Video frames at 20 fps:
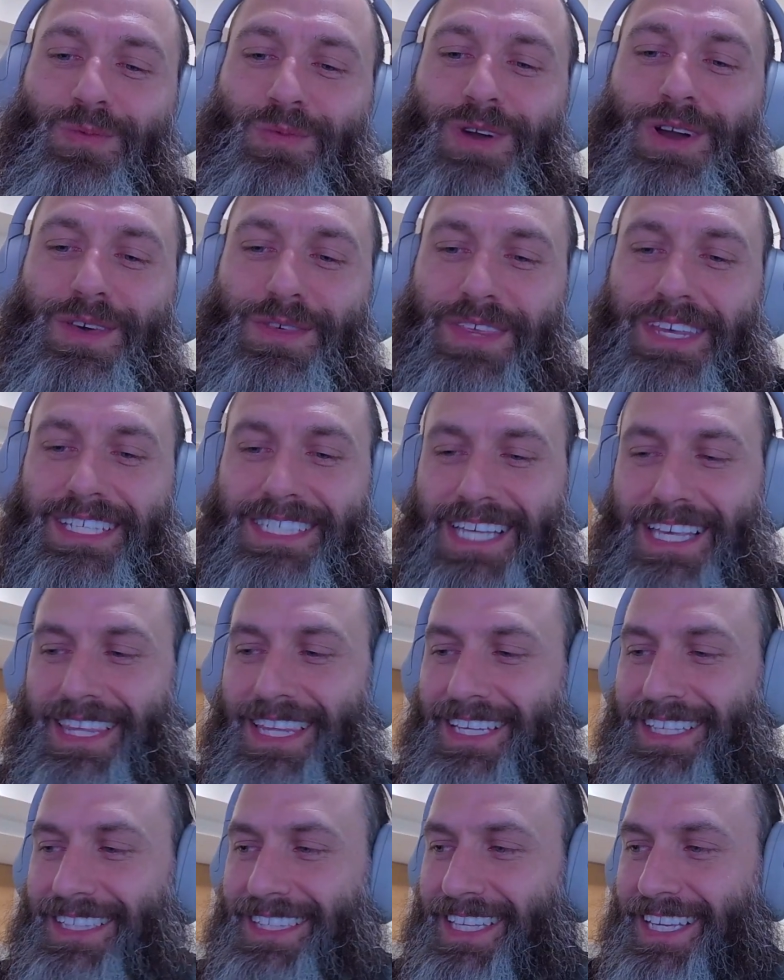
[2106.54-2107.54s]
one of the things I
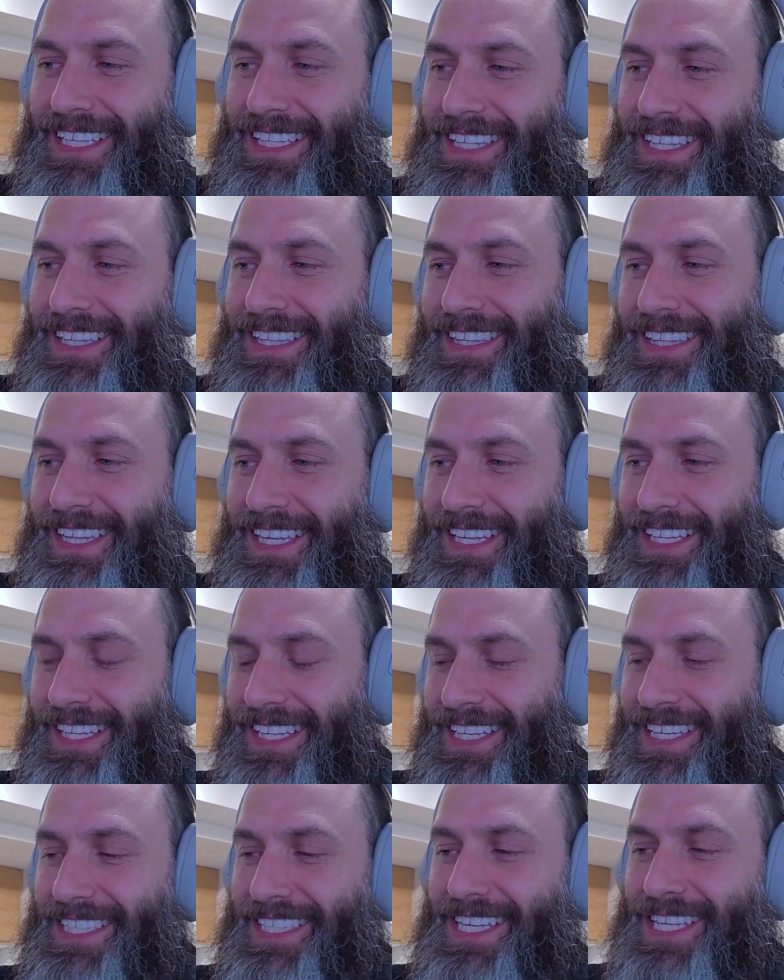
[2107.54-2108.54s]
think that
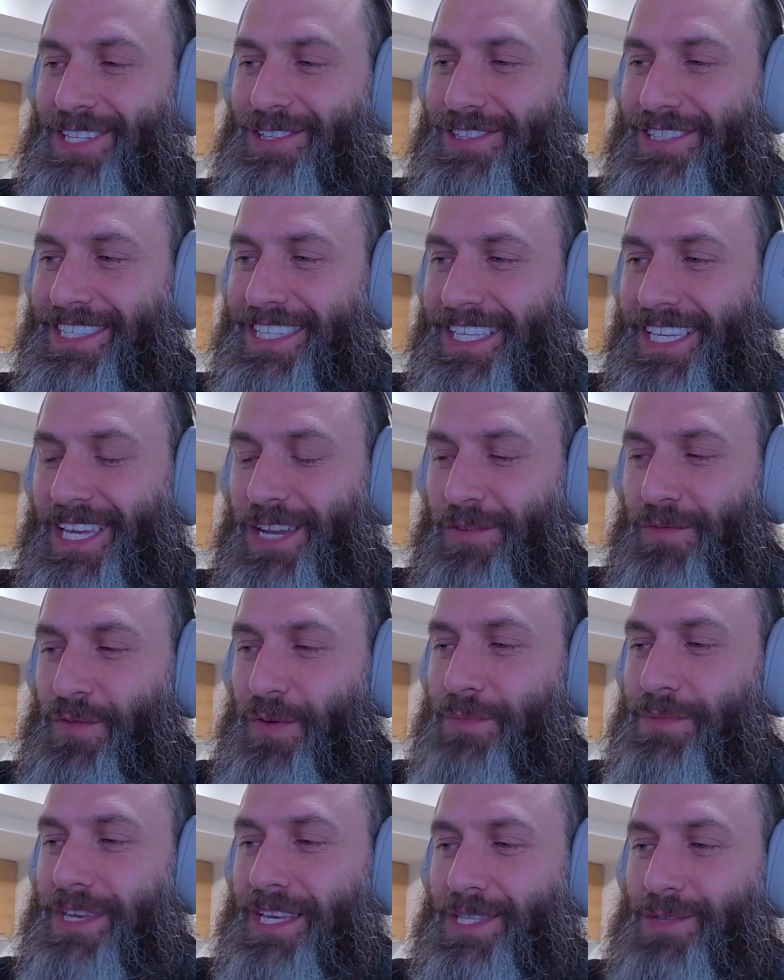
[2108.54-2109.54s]
is interesting here
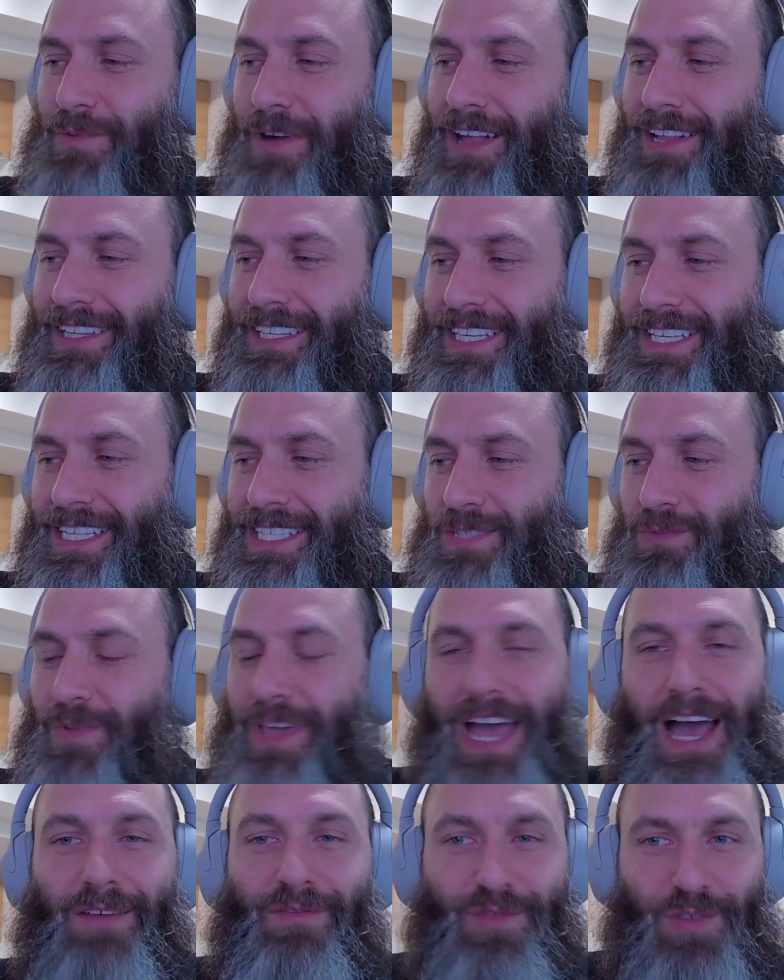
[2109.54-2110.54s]
for me as well, is we
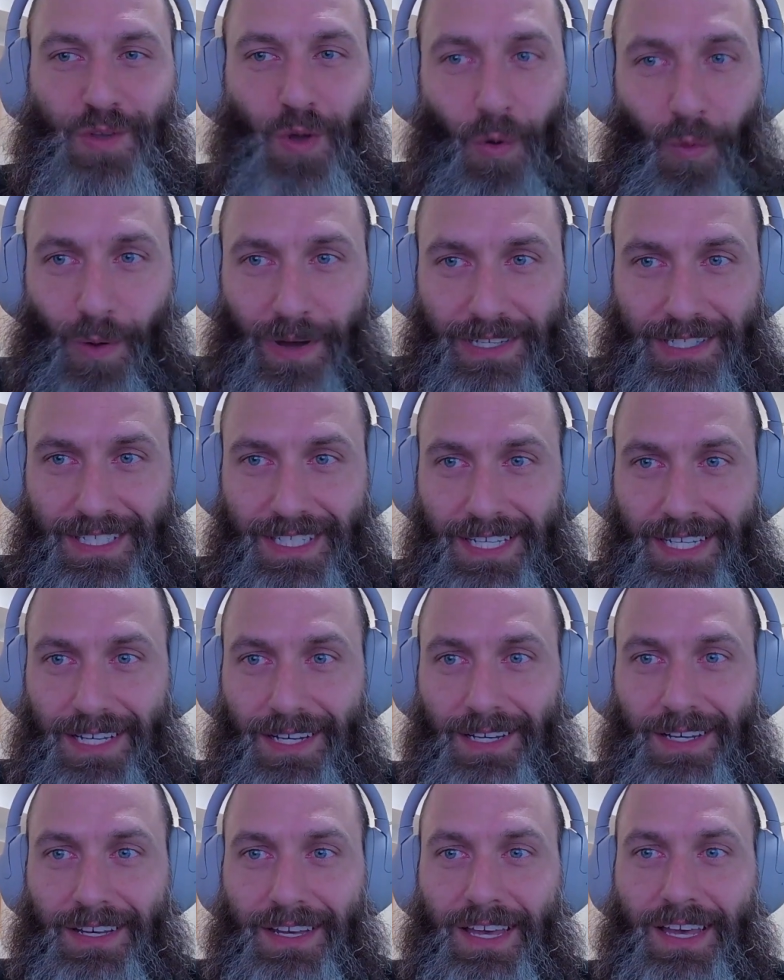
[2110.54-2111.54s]
have no
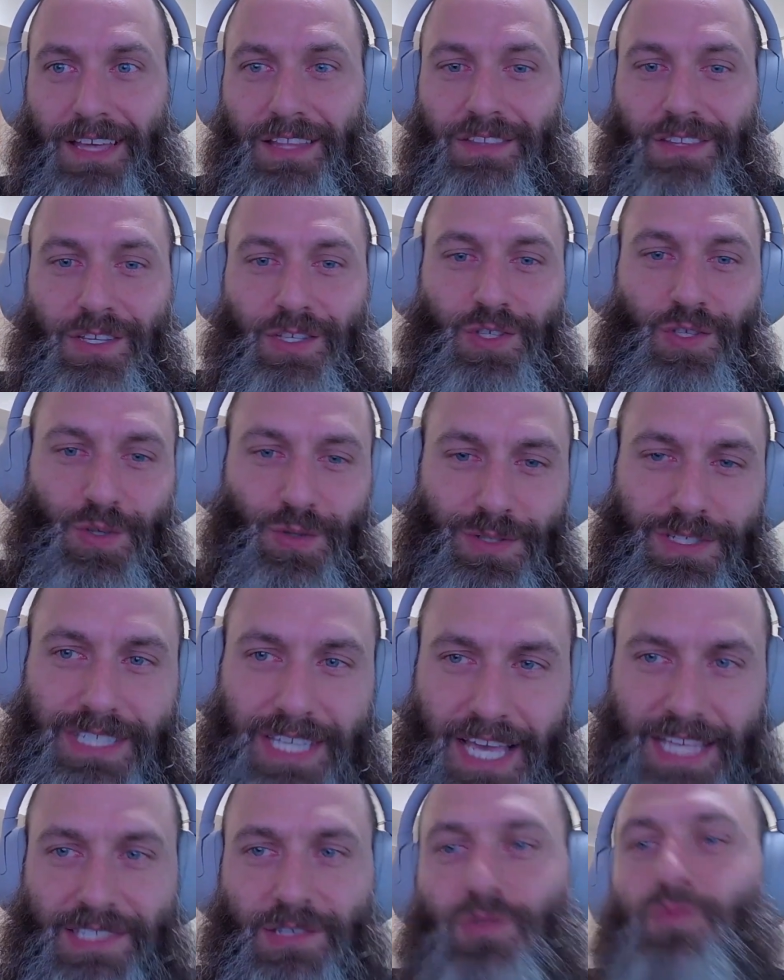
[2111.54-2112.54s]
idea the use
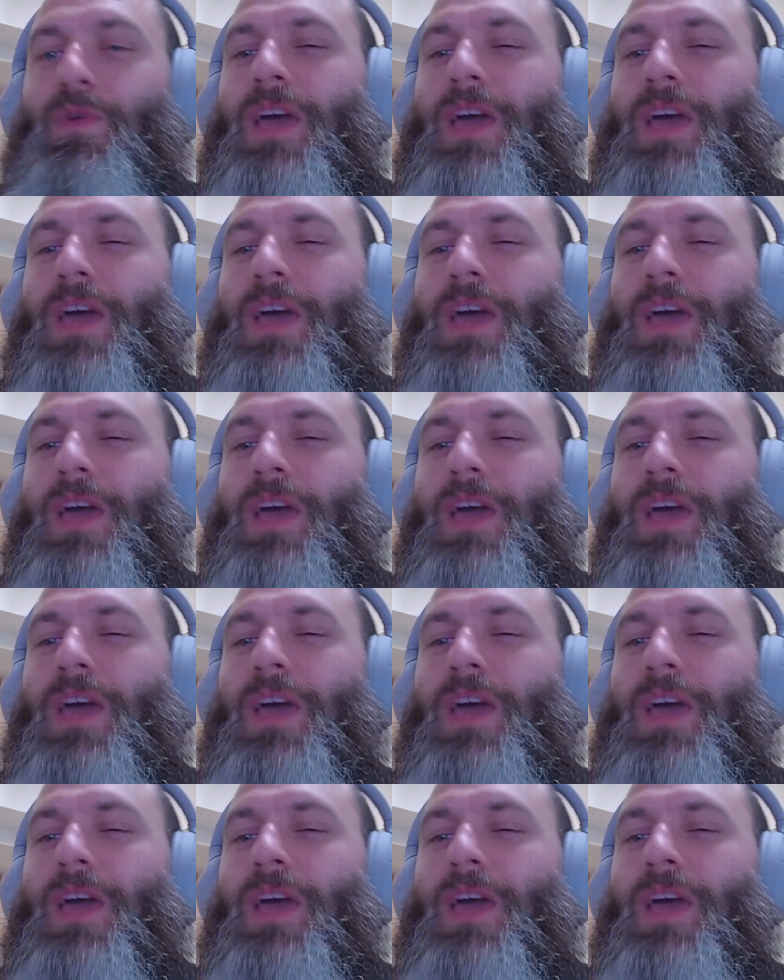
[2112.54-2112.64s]
cases.